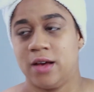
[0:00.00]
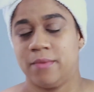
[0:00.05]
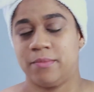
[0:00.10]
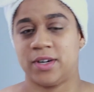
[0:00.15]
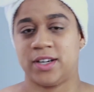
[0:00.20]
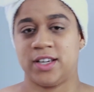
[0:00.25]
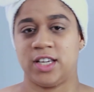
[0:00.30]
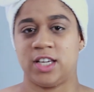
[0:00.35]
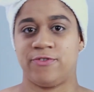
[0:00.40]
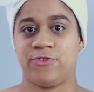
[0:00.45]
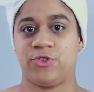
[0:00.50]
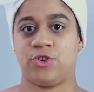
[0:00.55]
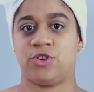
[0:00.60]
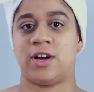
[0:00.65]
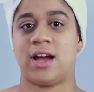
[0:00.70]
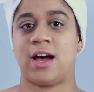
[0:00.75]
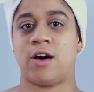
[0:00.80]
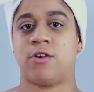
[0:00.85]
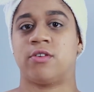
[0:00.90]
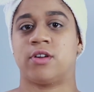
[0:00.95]
but if you're
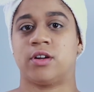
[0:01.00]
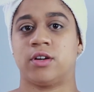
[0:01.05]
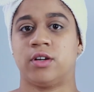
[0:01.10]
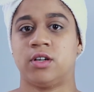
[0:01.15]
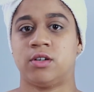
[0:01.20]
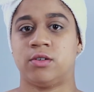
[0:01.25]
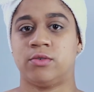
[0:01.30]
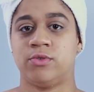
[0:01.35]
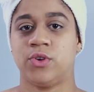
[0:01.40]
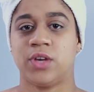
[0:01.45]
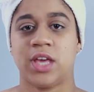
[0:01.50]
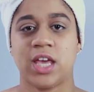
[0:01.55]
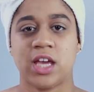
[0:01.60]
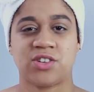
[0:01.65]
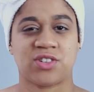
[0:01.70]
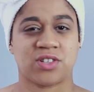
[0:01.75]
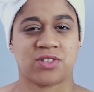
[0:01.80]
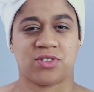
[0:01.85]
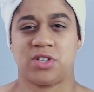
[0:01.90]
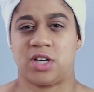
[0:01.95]
out on the go, you
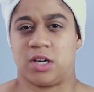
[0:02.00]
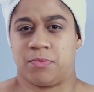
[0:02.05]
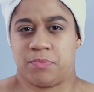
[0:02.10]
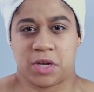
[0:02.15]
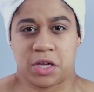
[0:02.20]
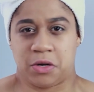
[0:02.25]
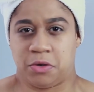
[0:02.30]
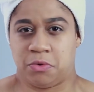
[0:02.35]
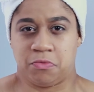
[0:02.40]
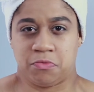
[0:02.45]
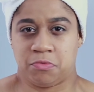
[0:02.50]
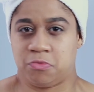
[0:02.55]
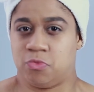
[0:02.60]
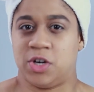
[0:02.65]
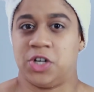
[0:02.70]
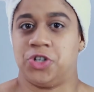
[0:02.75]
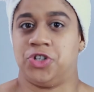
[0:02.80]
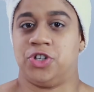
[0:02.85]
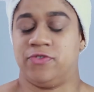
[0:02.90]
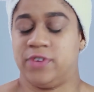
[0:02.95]
can't just stop and
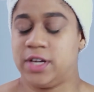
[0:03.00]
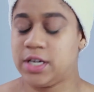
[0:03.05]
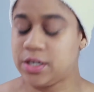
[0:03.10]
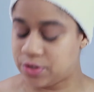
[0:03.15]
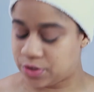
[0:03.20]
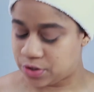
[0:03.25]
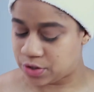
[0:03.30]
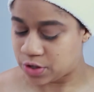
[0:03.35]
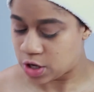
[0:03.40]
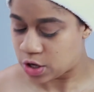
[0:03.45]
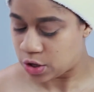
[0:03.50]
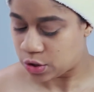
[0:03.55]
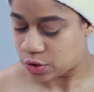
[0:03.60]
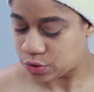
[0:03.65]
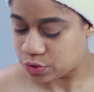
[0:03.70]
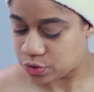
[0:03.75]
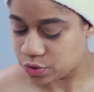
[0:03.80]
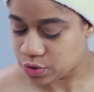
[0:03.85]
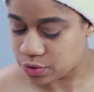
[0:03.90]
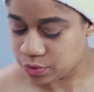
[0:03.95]
wash your face.
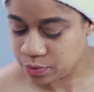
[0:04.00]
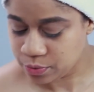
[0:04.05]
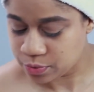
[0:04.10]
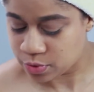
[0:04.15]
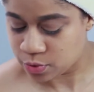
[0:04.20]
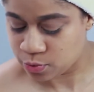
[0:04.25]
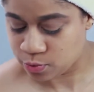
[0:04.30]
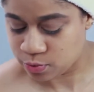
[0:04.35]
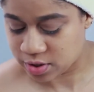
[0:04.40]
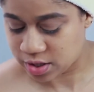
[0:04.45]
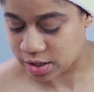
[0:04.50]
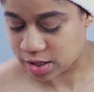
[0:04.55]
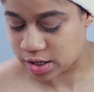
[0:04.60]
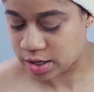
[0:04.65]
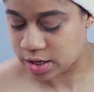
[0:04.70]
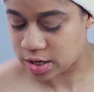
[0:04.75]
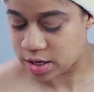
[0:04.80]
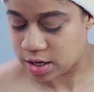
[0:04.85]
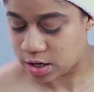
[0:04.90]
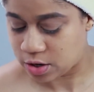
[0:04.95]
So what
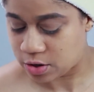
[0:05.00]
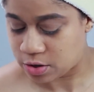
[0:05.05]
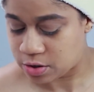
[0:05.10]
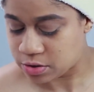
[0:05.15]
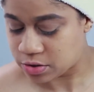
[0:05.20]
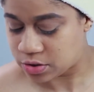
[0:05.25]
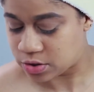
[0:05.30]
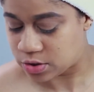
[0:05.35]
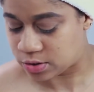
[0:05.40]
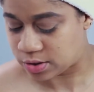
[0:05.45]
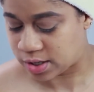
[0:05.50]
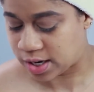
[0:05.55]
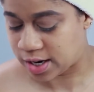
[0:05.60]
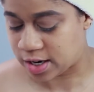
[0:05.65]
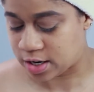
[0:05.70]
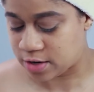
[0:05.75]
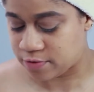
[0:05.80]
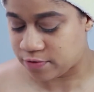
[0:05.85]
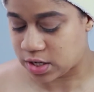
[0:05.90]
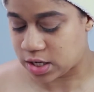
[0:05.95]
I also
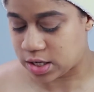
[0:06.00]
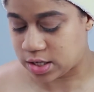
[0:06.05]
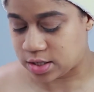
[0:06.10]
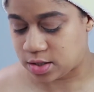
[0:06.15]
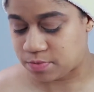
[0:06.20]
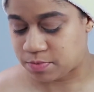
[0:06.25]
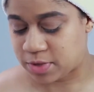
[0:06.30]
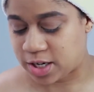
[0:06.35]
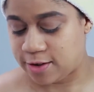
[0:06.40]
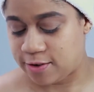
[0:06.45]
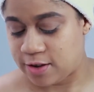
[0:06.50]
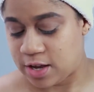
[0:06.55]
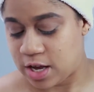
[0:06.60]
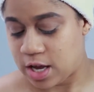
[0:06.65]
have is my